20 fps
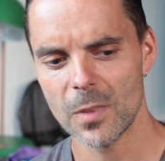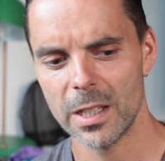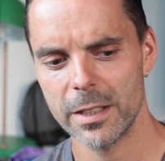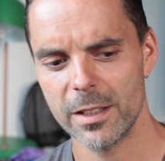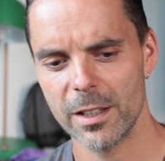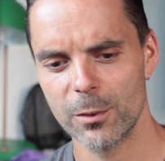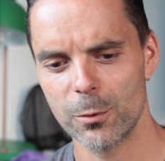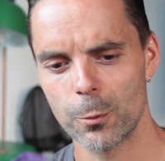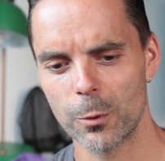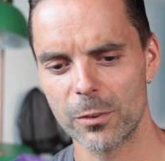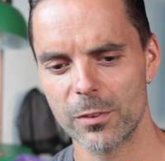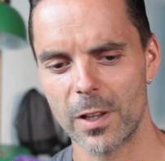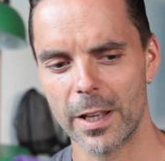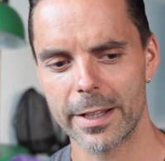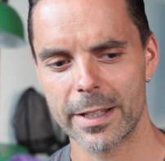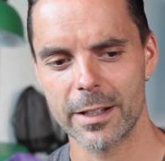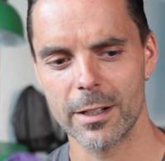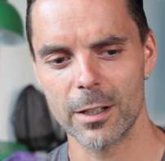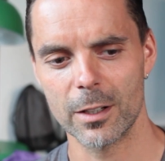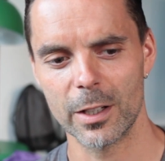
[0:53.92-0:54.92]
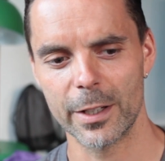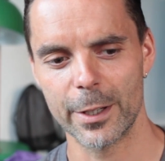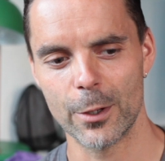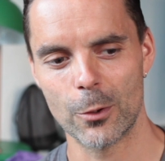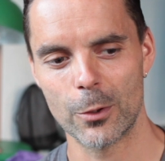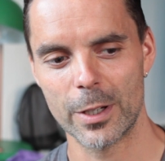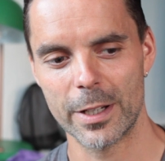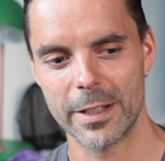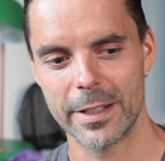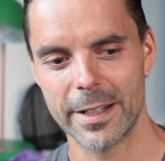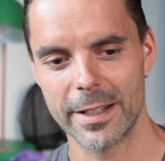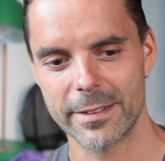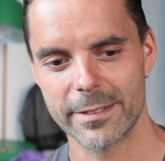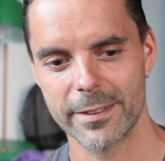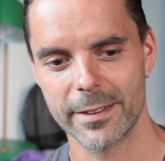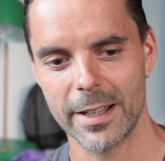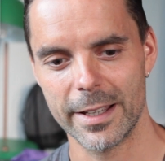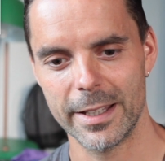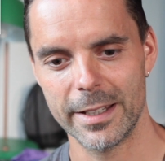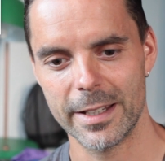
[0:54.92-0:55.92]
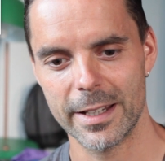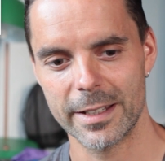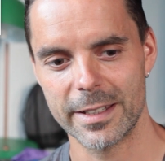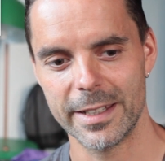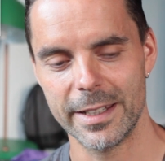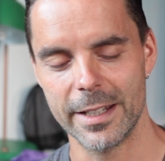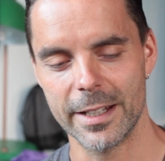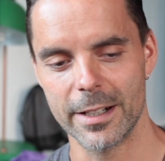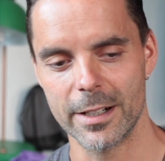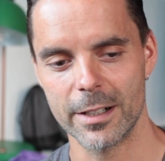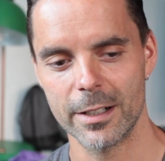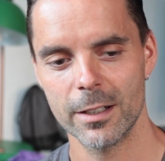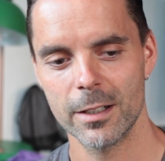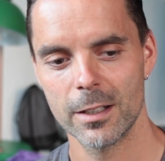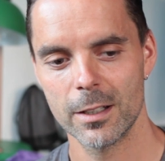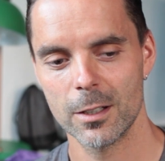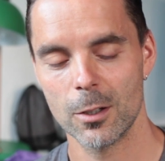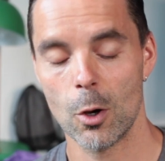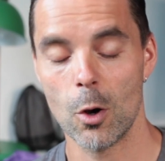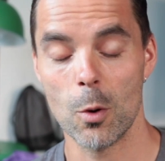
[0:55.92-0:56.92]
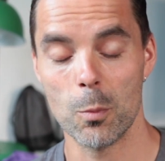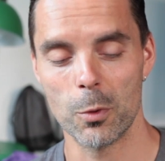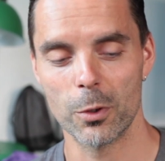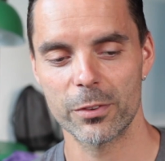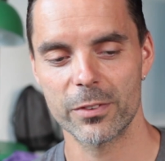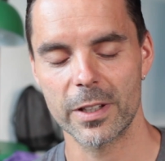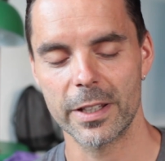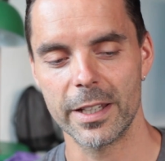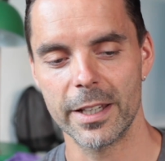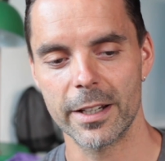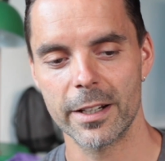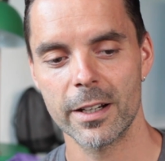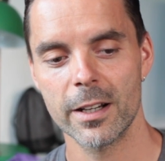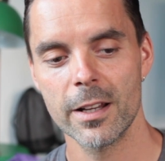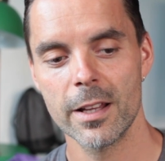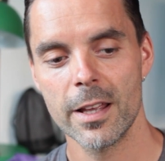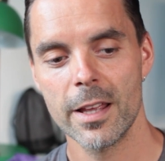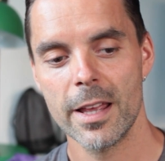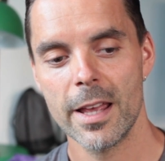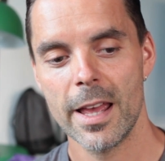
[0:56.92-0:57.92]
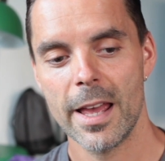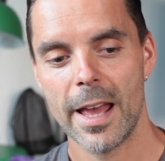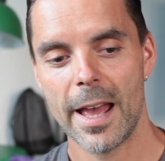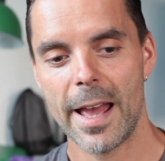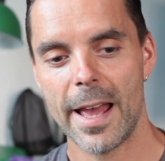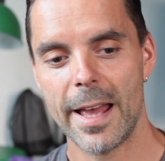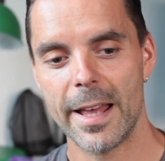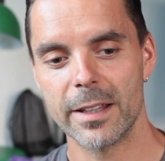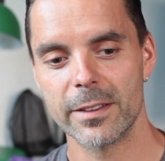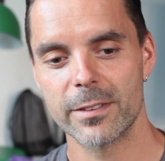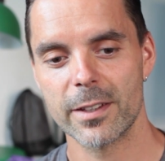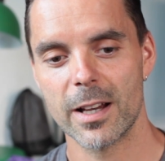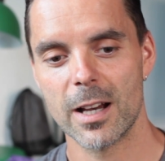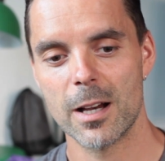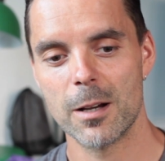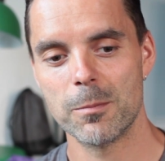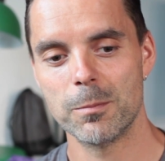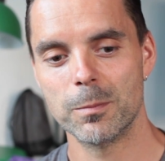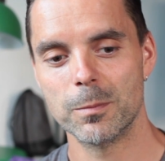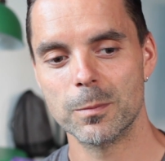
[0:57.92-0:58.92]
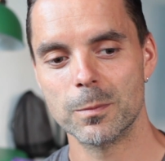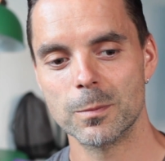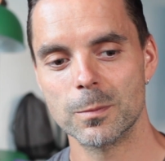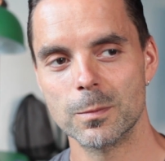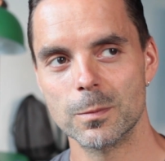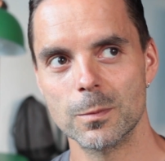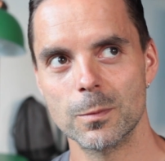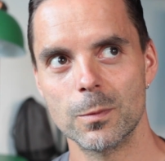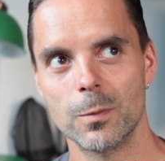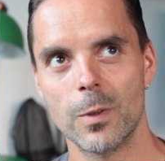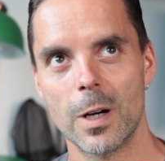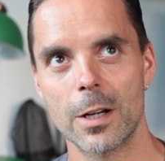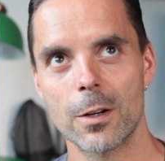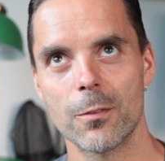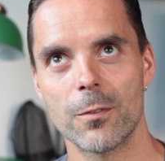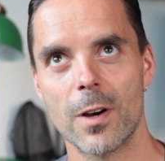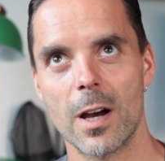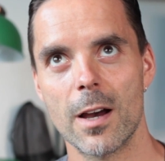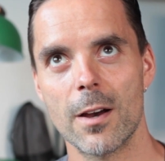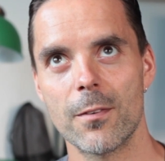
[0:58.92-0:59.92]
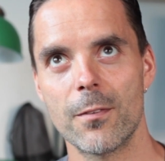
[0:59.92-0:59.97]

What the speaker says: this was like early on in that year, almost a year. And one of our